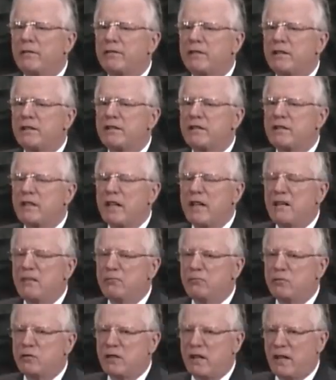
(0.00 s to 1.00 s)
at the
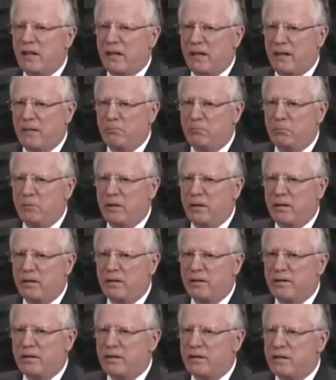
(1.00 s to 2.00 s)
same time,
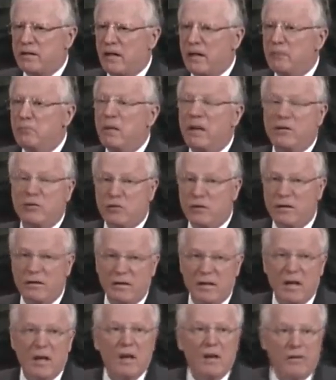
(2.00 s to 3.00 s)
because as I
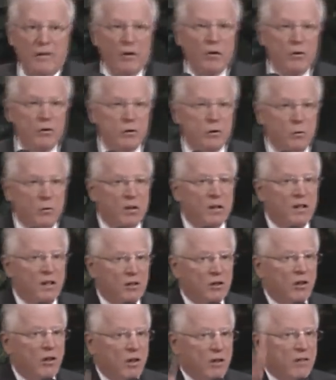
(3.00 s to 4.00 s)
mentioned, those who were
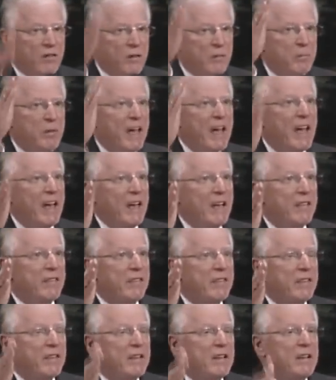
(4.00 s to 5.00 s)
along the
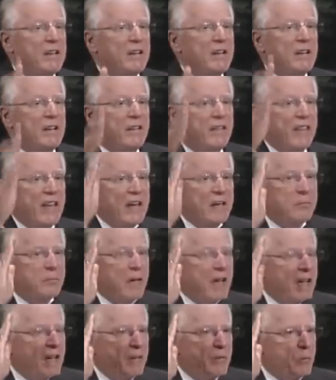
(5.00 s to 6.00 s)
path, that
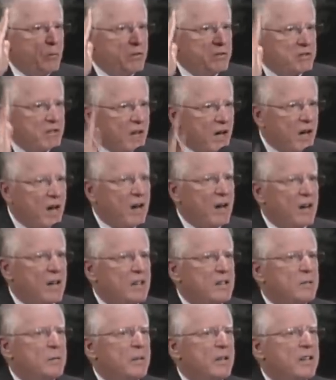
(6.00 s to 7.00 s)
path was
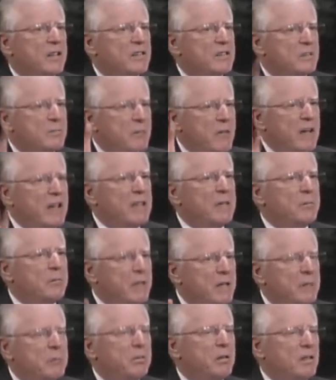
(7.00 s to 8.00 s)
hard because many
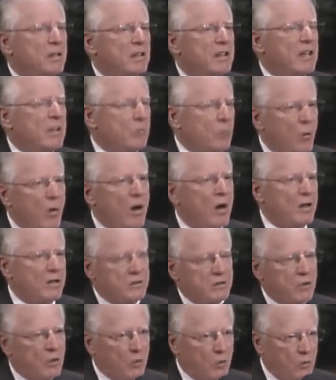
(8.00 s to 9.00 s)
people had
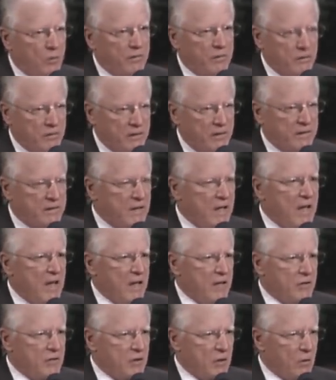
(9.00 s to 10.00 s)
walked over it.
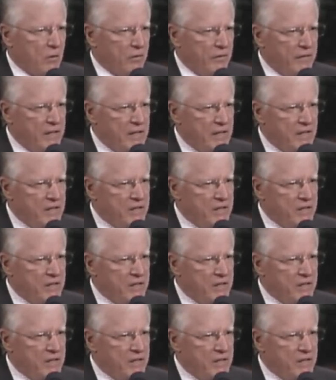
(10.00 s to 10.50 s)
So the